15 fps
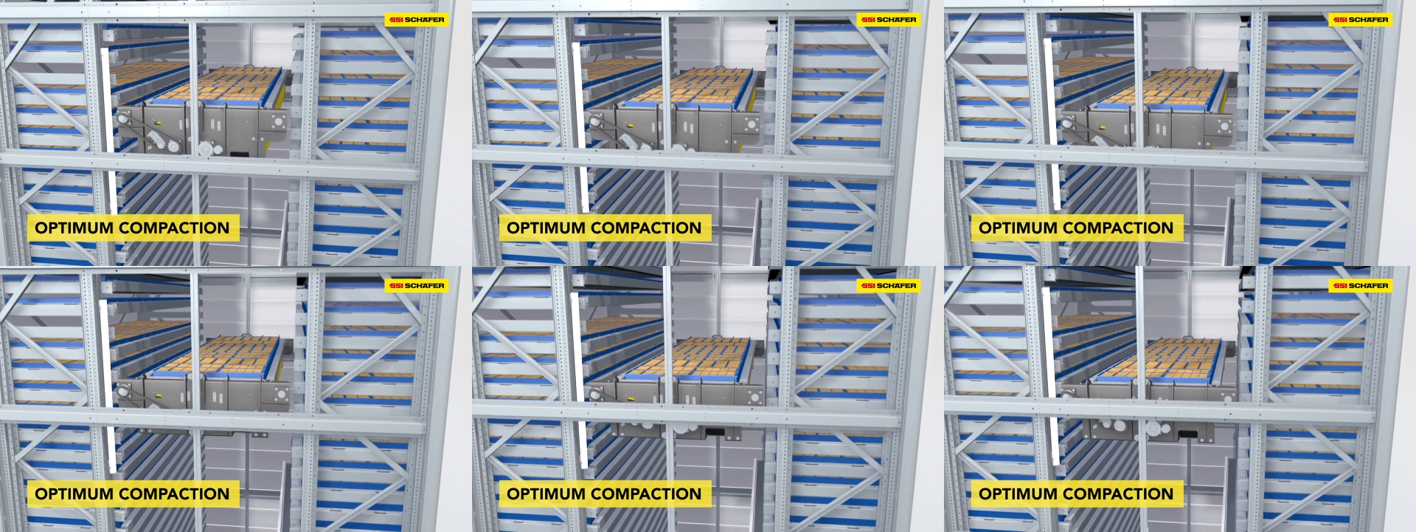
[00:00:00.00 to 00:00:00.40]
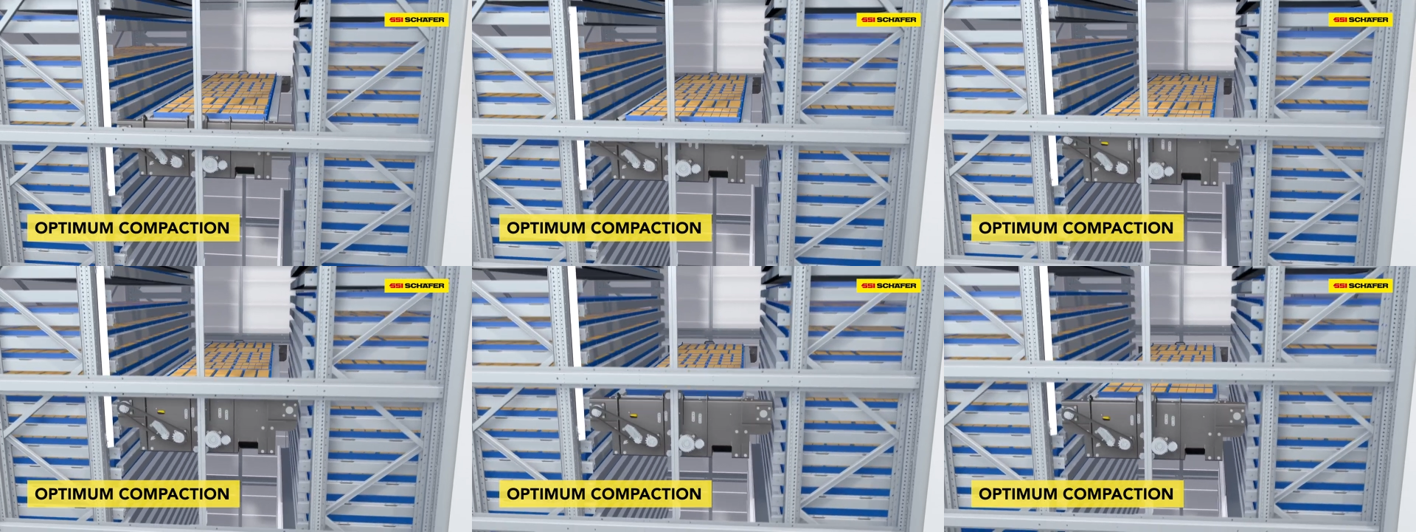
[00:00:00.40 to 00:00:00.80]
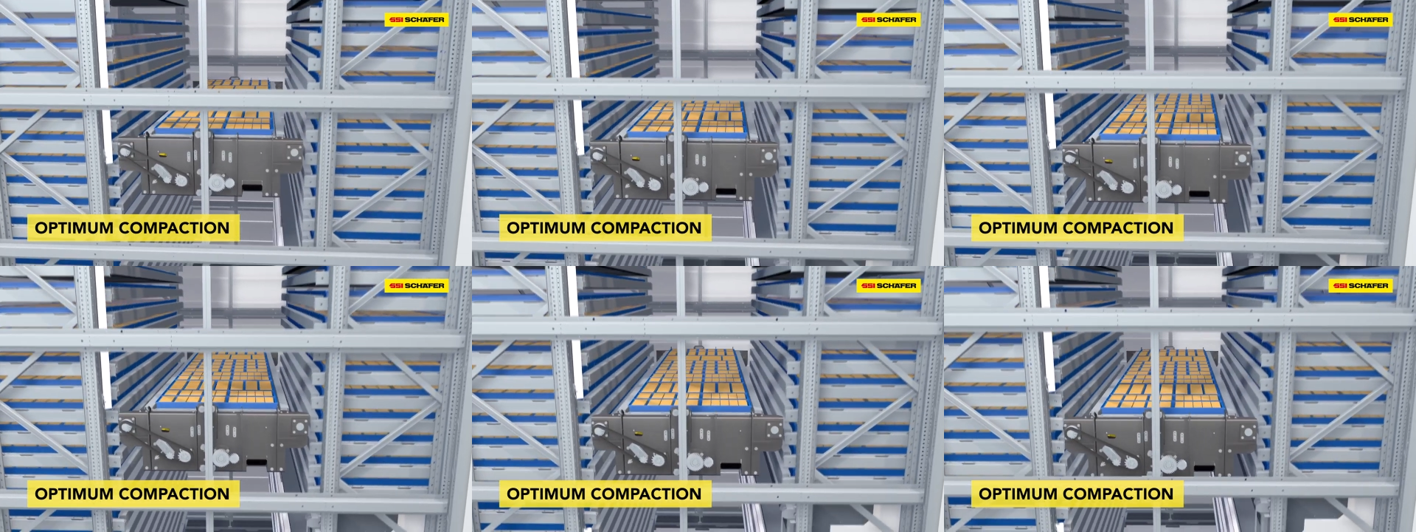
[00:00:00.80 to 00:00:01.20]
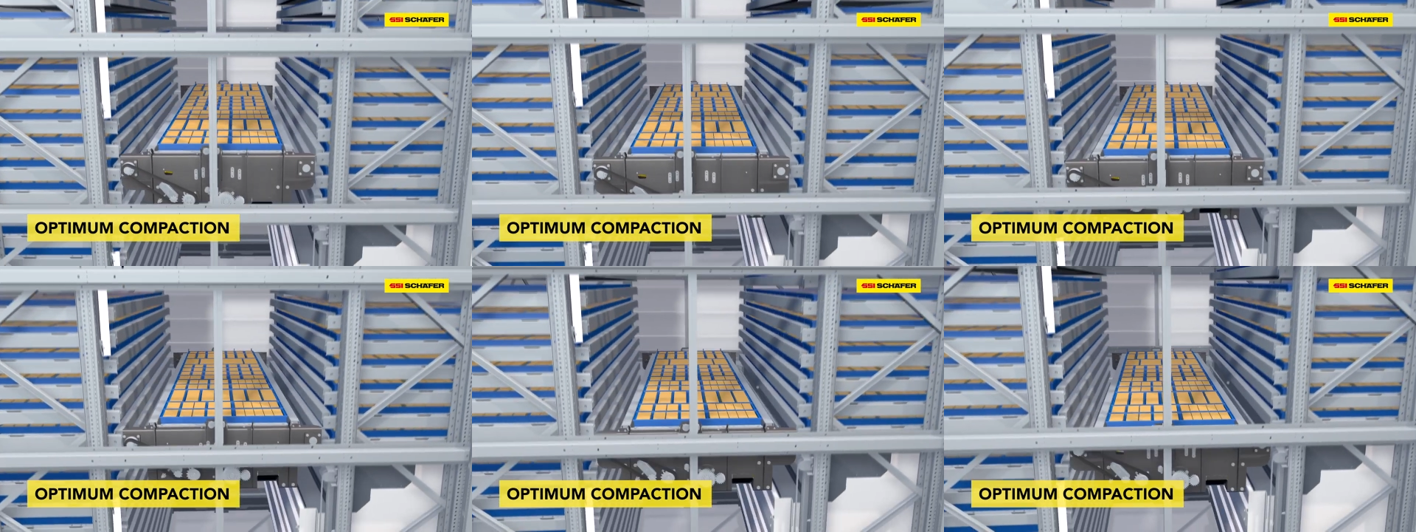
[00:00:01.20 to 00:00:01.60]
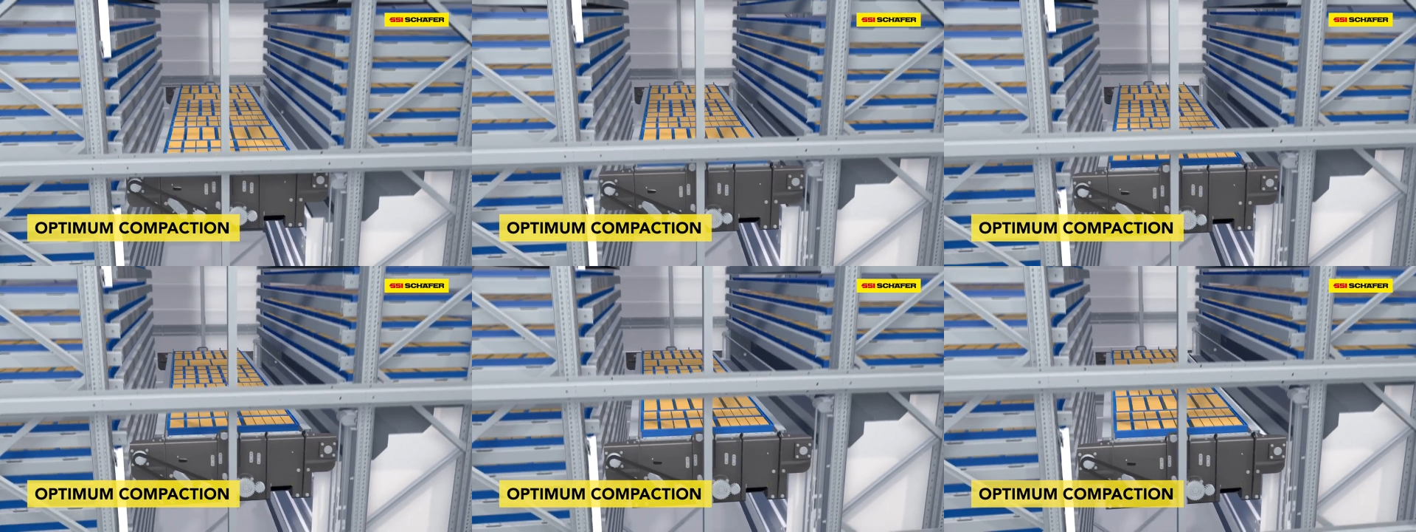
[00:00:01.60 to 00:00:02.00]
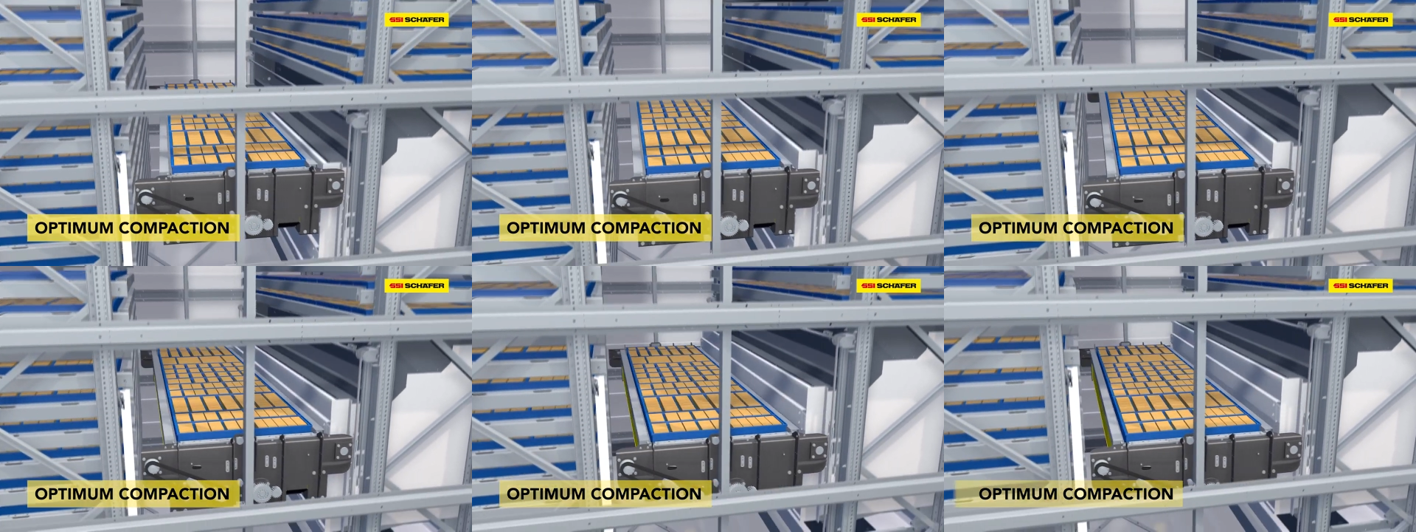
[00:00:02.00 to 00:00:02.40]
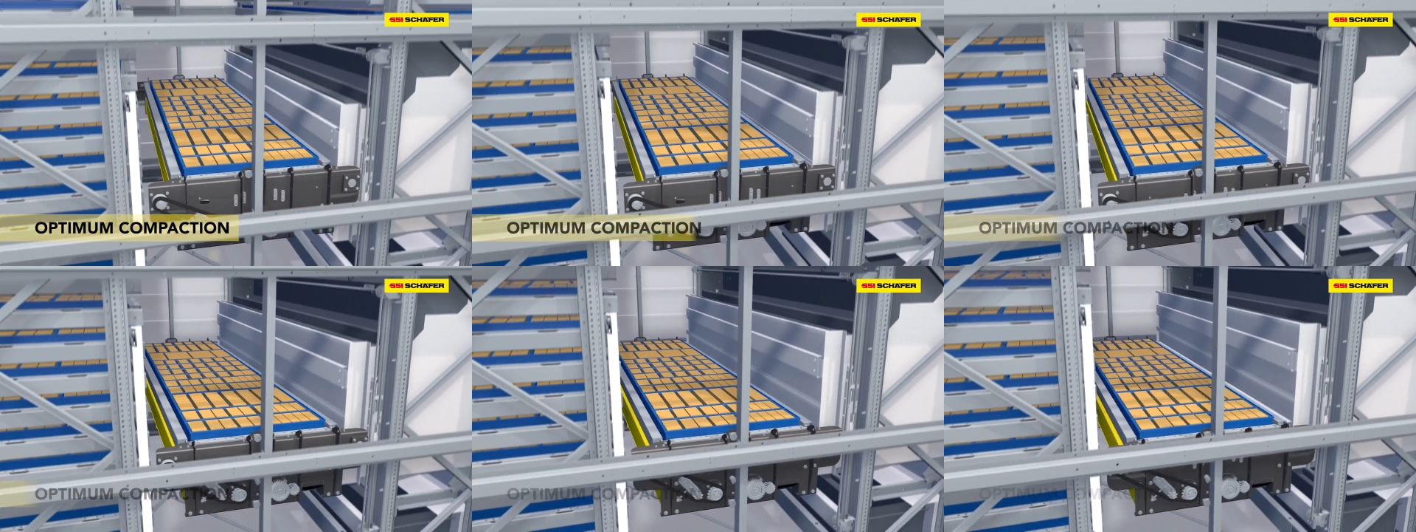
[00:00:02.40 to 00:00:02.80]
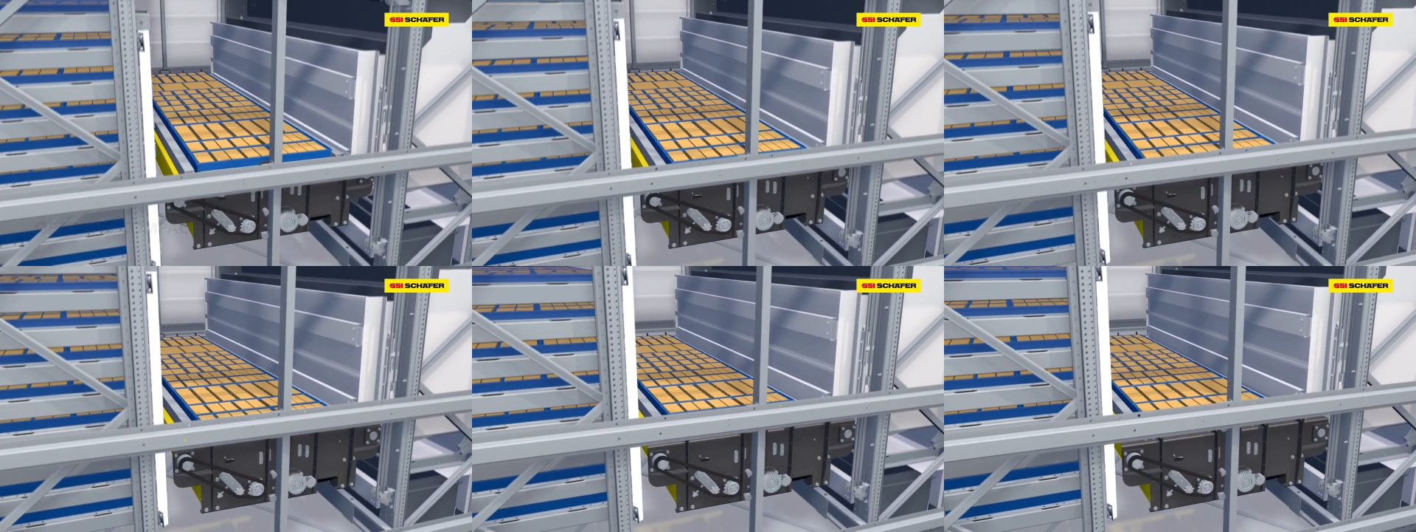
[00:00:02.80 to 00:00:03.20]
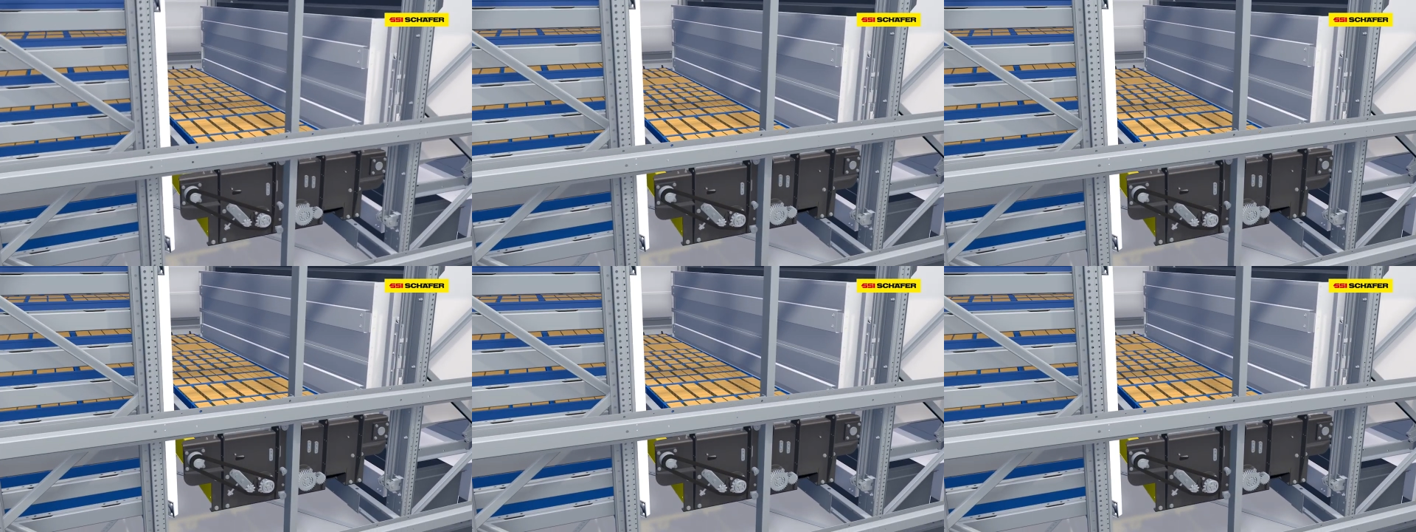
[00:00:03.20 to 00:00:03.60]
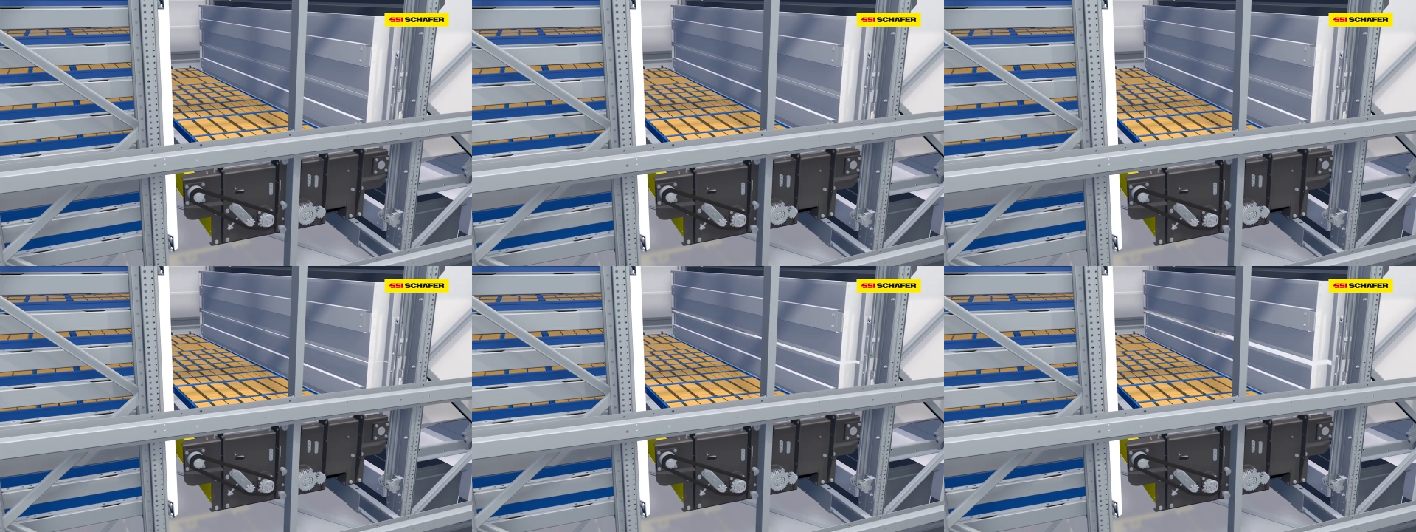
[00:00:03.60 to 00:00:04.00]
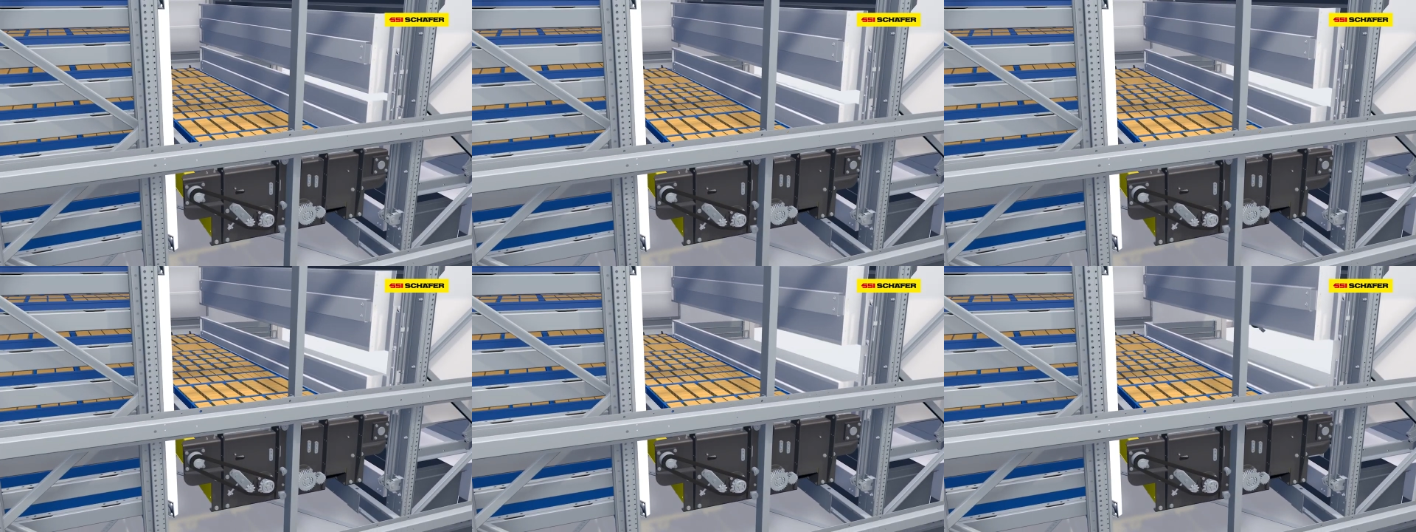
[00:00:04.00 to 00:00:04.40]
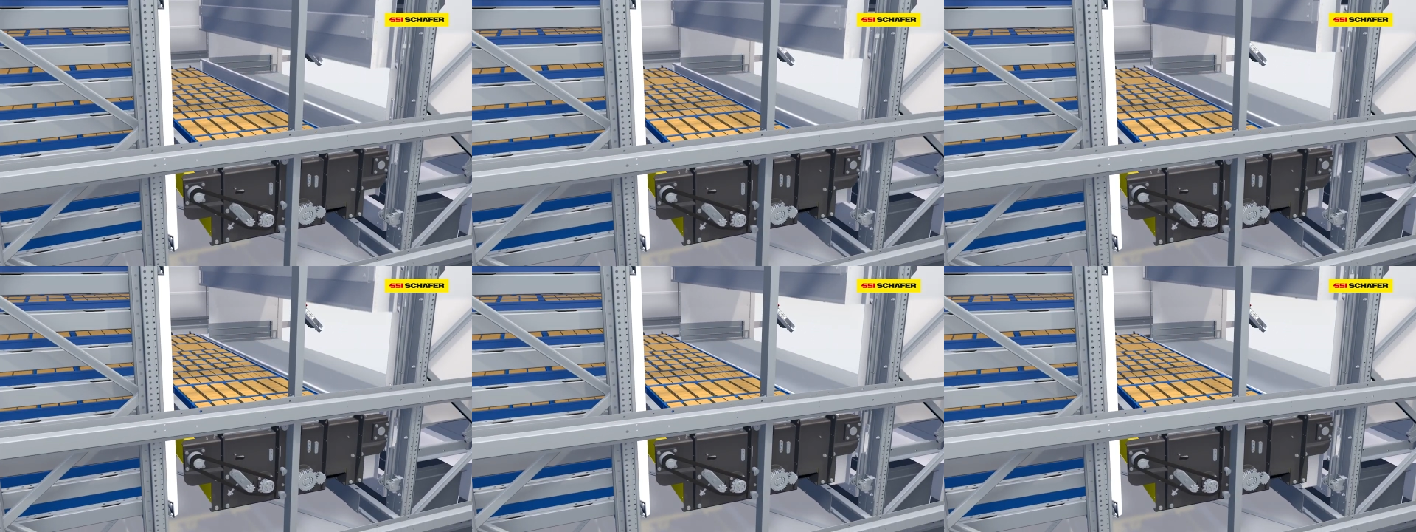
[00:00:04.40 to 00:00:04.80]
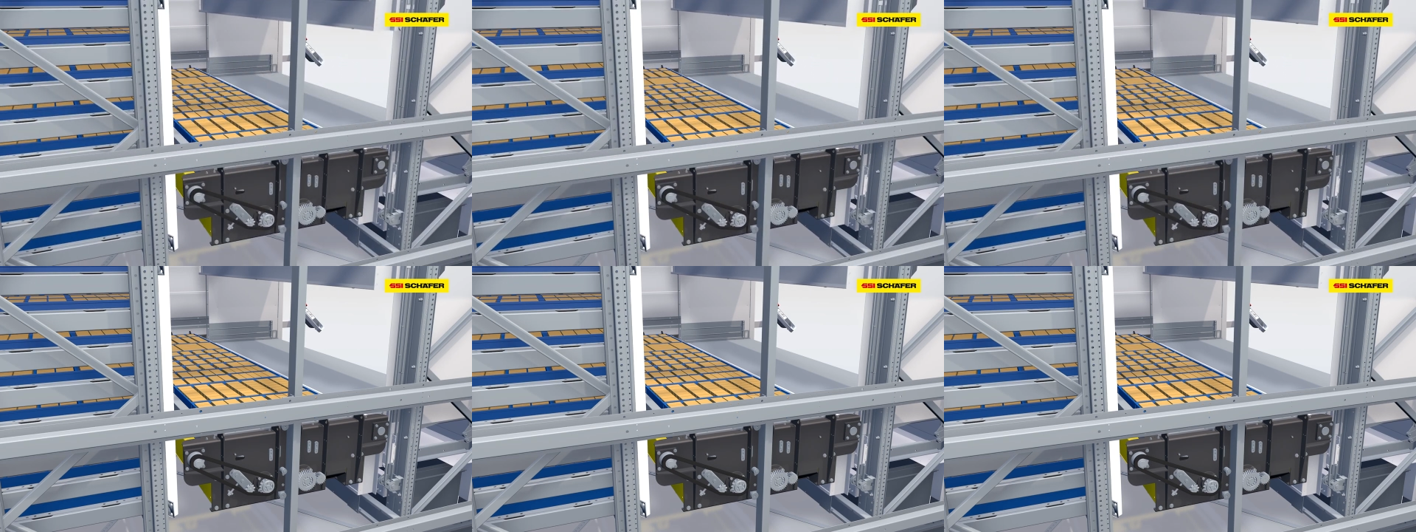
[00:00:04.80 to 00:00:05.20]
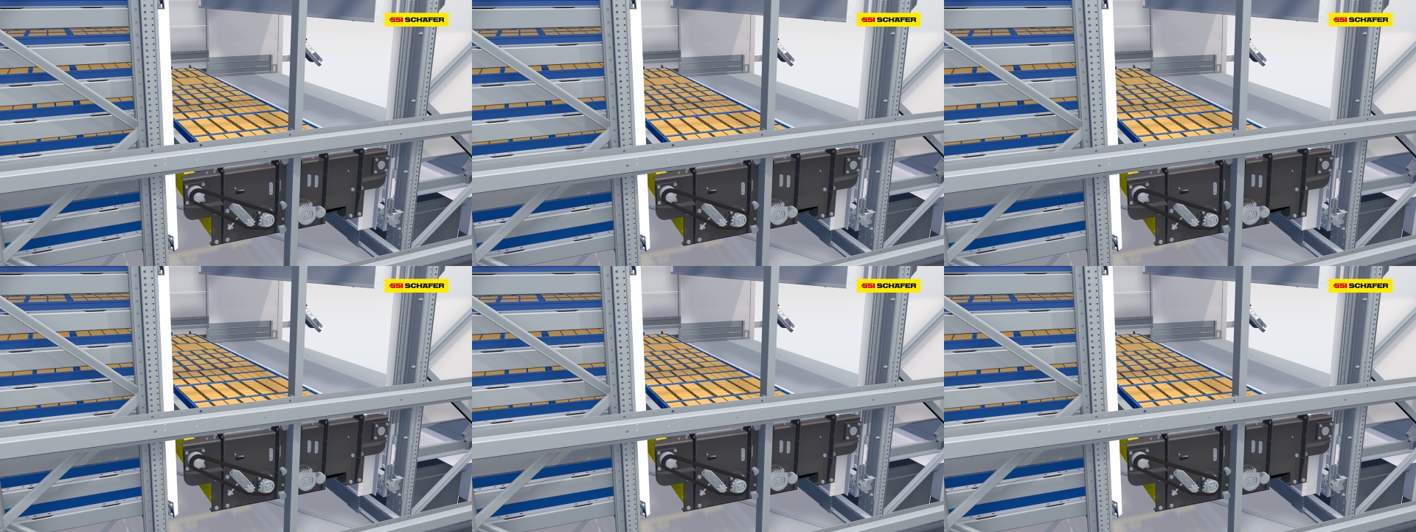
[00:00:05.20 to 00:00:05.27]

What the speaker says: No face is visible, so there are no lips to read.